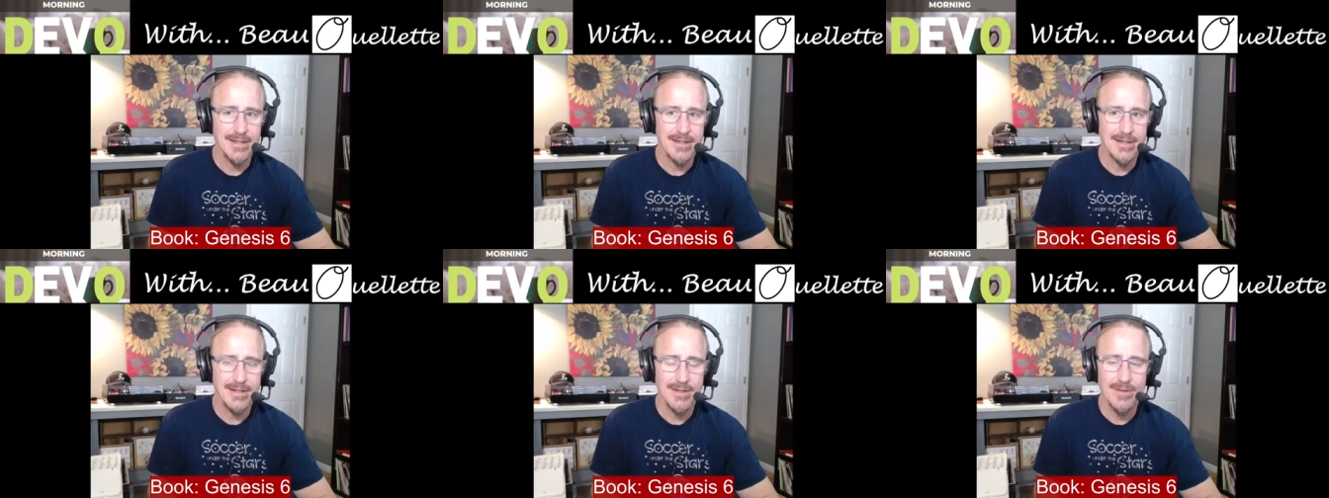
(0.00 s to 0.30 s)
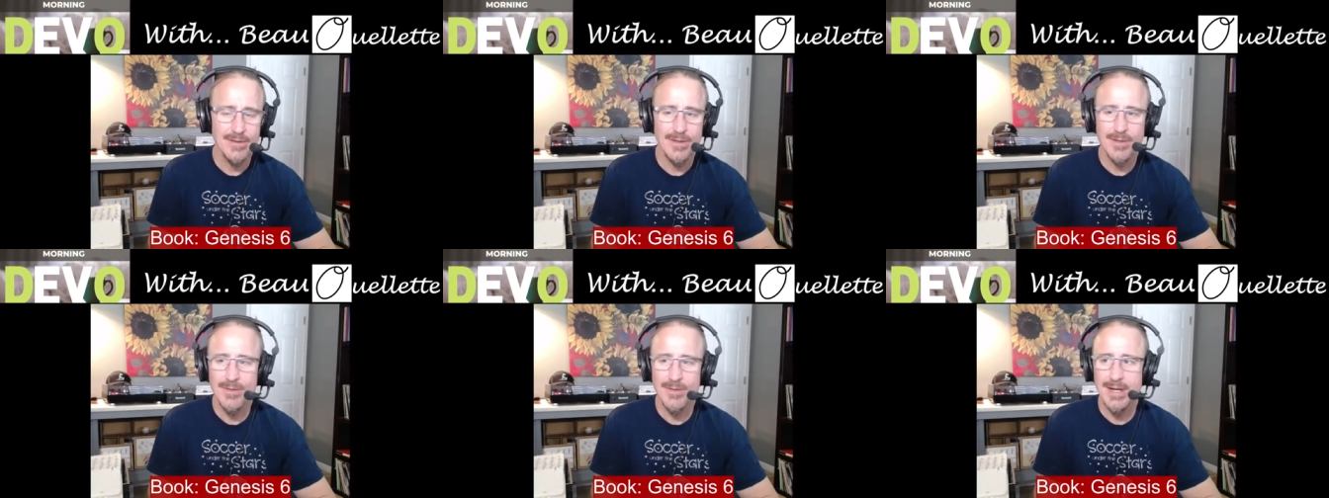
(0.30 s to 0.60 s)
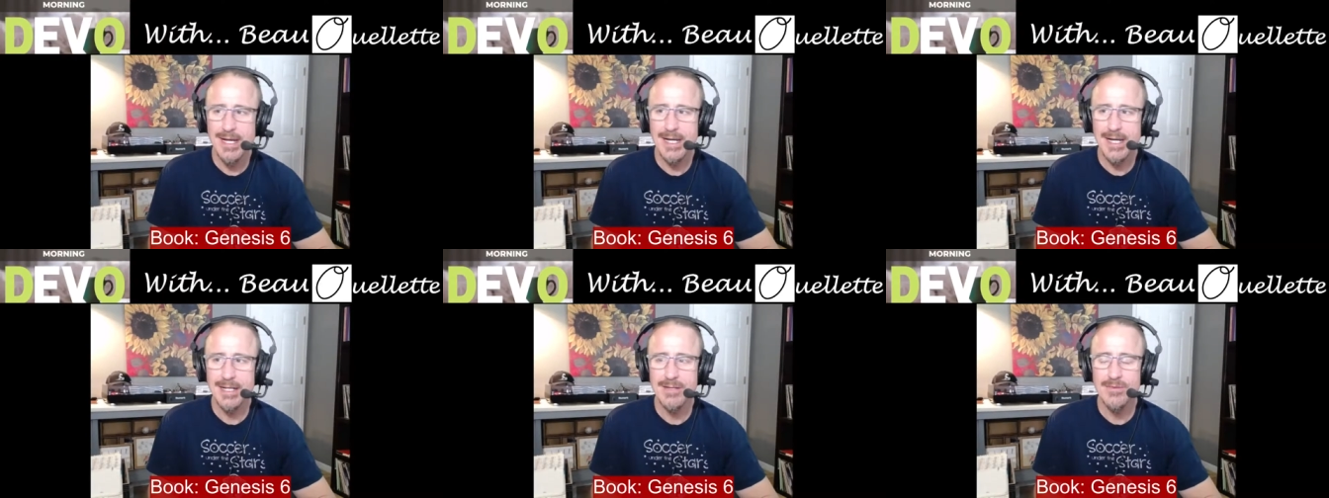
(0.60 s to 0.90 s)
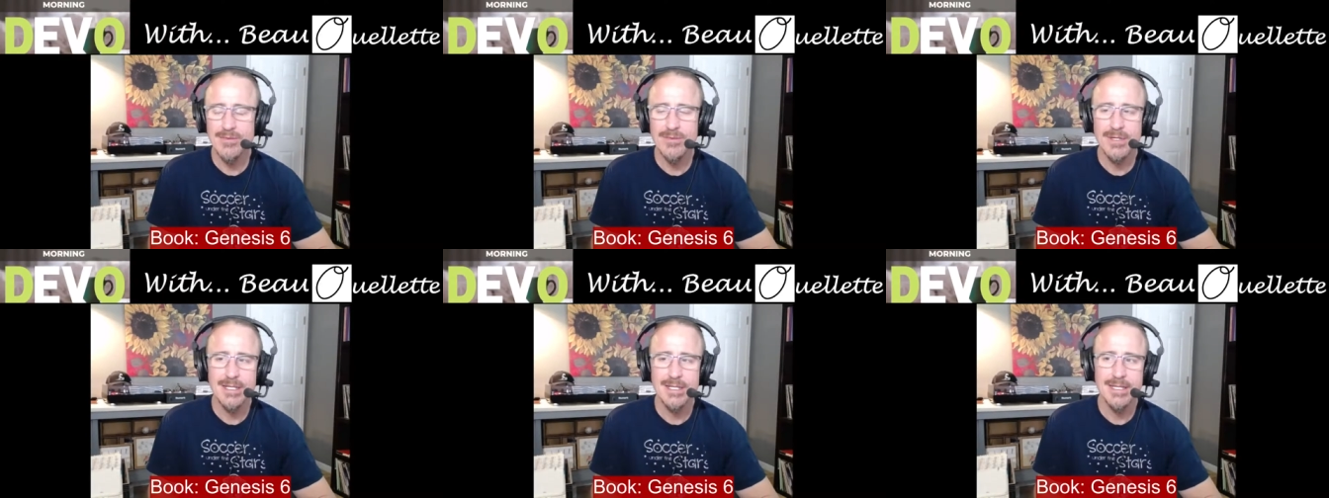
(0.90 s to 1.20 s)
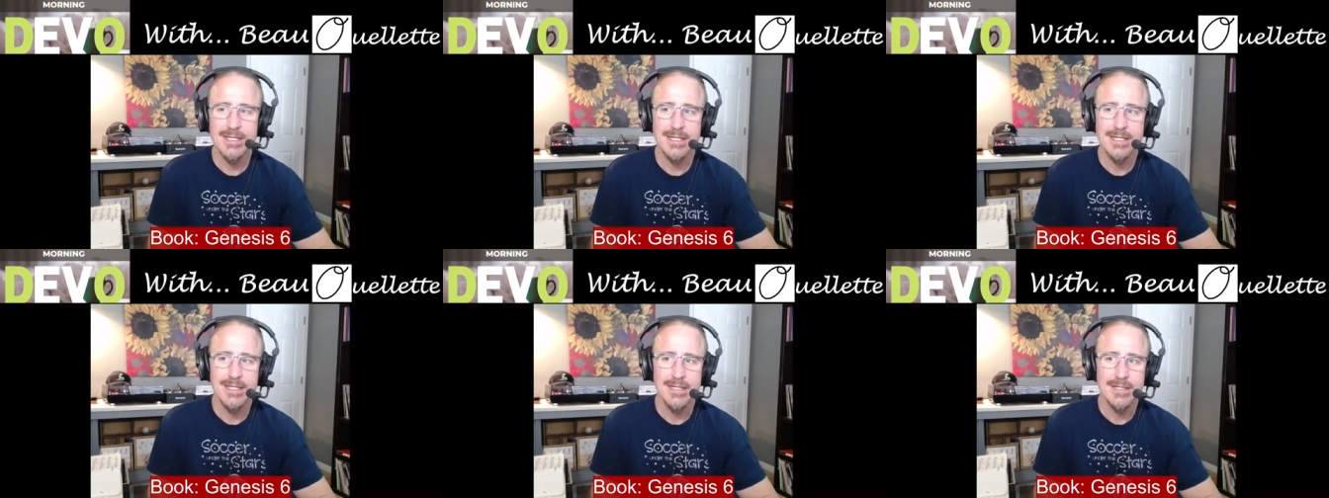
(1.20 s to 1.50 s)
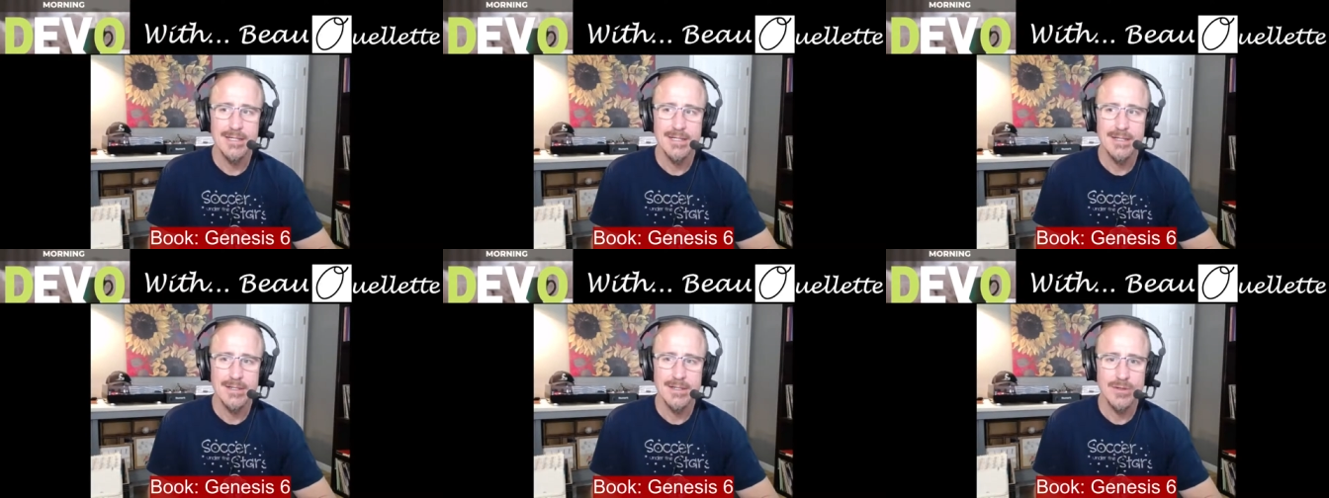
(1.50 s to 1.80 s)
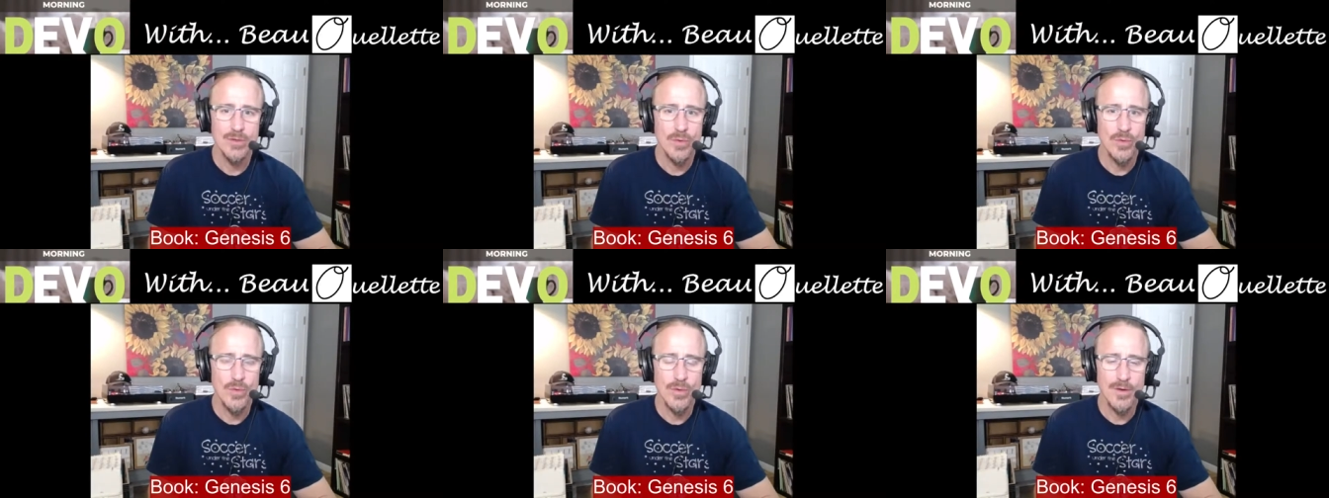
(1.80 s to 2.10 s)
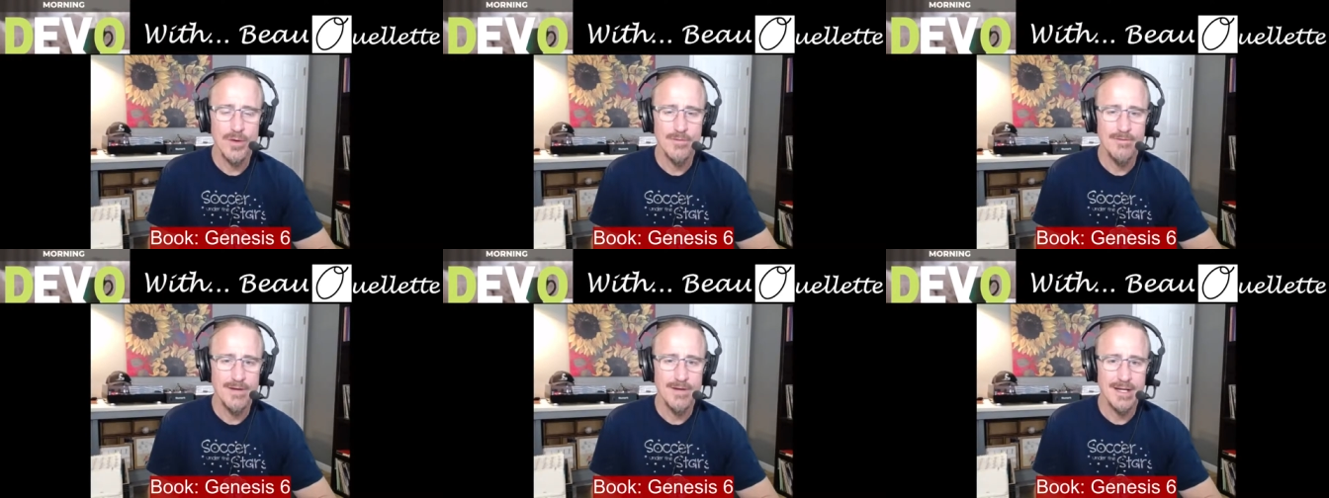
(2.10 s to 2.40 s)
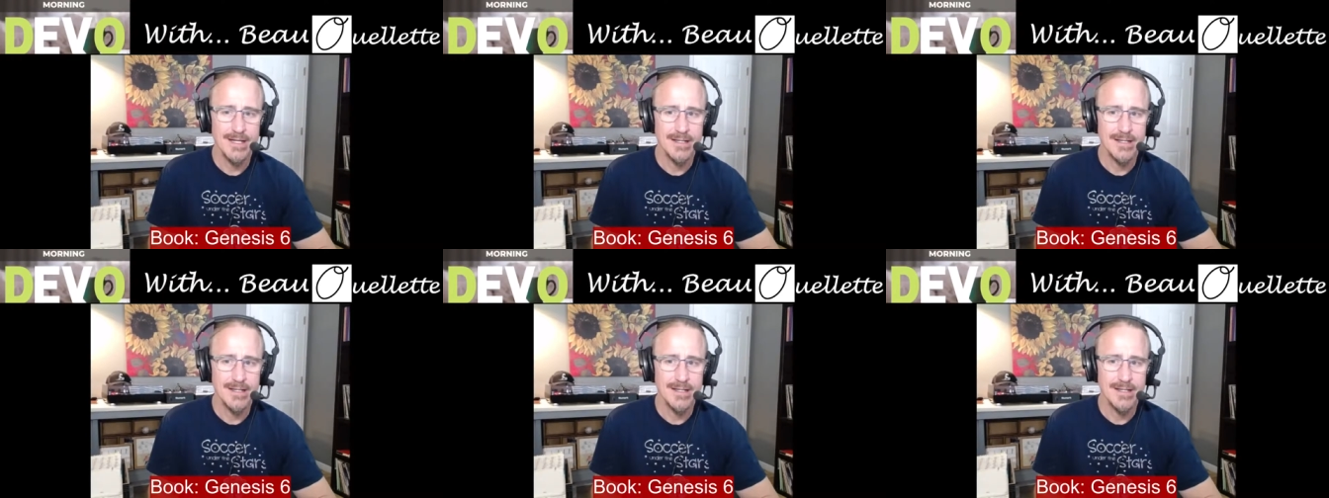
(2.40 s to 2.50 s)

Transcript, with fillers: The only way I could really glorify